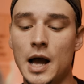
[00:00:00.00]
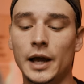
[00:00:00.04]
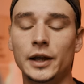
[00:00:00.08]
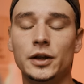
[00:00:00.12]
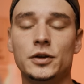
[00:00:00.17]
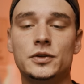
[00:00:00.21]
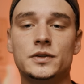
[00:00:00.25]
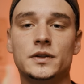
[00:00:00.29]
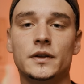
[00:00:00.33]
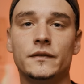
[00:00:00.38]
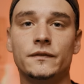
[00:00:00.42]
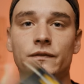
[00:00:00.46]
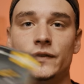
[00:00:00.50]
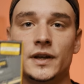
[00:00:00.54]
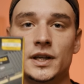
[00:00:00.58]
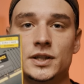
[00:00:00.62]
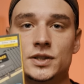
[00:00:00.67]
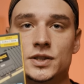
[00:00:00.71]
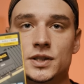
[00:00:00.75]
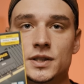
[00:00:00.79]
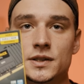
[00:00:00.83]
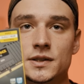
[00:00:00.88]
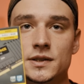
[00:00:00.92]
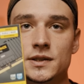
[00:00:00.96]
I use the
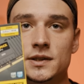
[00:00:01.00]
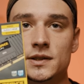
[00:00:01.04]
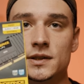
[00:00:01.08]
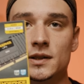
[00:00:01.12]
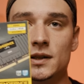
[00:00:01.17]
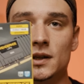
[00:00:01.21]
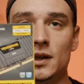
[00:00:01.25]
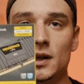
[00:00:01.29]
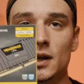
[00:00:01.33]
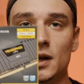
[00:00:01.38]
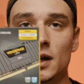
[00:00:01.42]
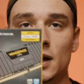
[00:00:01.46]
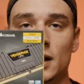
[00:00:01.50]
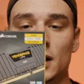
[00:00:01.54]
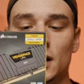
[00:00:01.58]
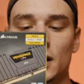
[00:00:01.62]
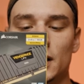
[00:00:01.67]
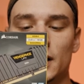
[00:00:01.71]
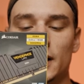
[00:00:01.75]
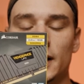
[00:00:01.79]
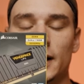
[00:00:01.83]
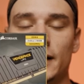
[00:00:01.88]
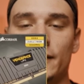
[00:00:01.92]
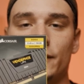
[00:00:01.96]
Vengeance.
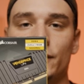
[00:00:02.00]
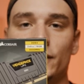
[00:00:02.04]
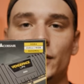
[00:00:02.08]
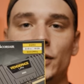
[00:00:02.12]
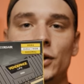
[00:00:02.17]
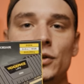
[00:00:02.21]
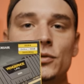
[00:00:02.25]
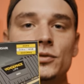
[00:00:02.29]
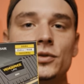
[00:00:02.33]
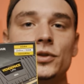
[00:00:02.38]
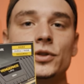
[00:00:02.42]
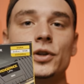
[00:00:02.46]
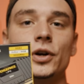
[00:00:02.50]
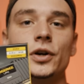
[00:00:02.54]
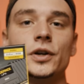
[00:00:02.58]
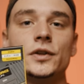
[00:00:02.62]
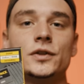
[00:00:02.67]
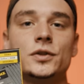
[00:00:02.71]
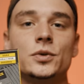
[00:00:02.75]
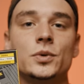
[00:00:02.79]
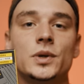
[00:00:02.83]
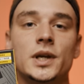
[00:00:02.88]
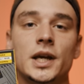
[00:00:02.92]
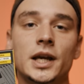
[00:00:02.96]
I have used
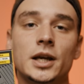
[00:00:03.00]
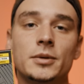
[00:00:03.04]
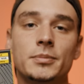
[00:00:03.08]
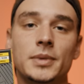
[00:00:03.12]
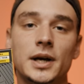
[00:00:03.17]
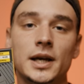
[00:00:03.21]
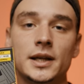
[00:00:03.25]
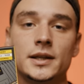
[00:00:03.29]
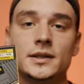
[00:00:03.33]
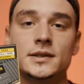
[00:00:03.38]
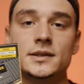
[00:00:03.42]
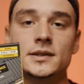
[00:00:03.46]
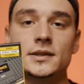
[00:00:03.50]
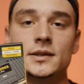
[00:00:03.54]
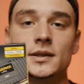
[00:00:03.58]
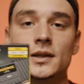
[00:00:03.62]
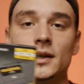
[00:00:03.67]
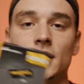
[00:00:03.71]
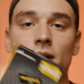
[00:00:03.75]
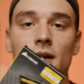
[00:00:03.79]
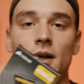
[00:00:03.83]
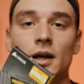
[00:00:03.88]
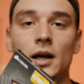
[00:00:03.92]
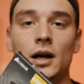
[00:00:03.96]
32 gigabytes.
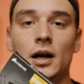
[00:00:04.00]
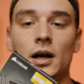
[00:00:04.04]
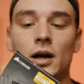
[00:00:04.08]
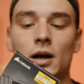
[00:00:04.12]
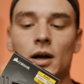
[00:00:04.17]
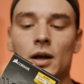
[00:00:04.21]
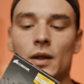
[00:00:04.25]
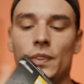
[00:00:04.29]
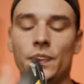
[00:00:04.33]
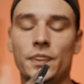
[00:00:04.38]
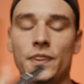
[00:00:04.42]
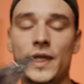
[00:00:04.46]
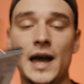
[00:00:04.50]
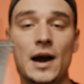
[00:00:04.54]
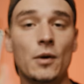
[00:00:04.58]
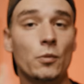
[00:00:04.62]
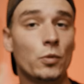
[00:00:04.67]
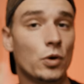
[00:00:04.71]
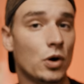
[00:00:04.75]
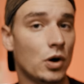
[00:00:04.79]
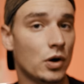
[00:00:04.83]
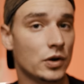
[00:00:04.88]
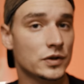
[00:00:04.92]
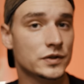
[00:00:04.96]

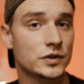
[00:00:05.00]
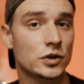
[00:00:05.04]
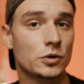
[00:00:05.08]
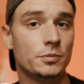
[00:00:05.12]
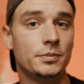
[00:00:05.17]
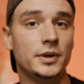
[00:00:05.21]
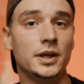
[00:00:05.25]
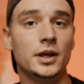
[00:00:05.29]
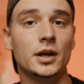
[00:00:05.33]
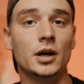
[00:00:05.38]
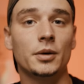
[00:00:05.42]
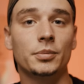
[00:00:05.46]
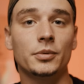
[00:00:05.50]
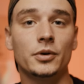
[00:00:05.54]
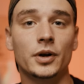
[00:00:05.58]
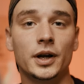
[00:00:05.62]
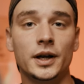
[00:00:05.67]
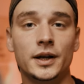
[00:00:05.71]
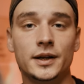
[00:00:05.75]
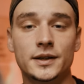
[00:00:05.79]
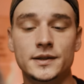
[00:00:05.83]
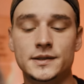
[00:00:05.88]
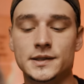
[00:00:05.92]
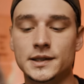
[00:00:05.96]
That will also be
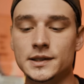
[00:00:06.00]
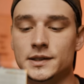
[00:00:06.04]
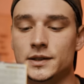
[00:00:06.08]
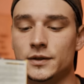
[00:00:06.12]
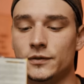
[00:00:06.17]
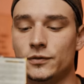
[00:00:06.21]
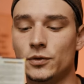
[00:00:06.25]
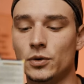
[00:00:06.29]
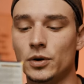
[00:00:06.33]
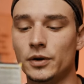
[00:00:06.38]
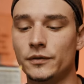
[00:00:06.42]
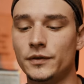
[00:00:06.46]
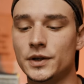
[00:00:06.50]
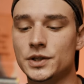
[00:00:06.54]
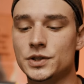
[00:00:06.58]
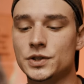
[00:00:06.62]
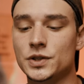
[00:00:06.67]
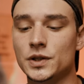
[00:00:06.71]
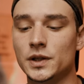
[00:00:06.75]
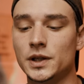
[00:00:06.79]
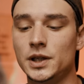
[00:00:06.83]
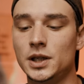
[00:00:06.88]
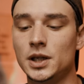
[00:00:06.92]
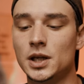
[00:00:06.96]
upgraded to 64
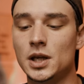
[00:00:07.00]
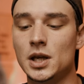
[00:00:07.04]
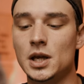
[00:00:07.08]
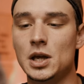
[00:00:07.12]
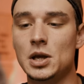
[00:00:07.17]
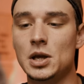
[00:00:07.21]
eventually.